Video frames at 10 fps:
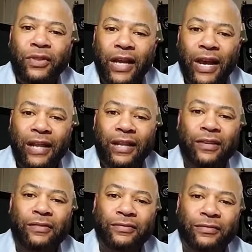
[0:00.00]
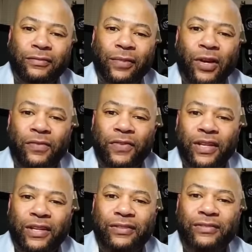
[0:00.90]
Allie,
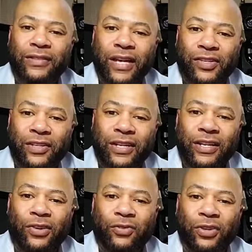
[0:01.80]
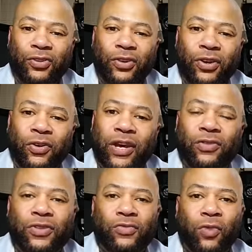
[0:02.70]
perfect. Angelina, Tony Doyle,
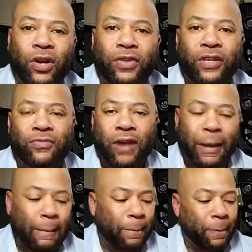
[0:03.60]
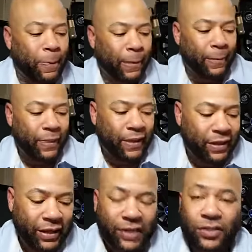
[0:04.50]
health is wealth. That's right.
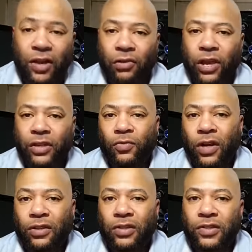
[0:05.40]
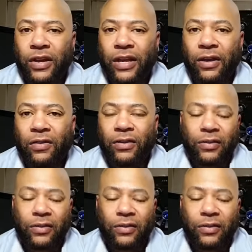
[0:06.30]
That's our greatest wealth is our health.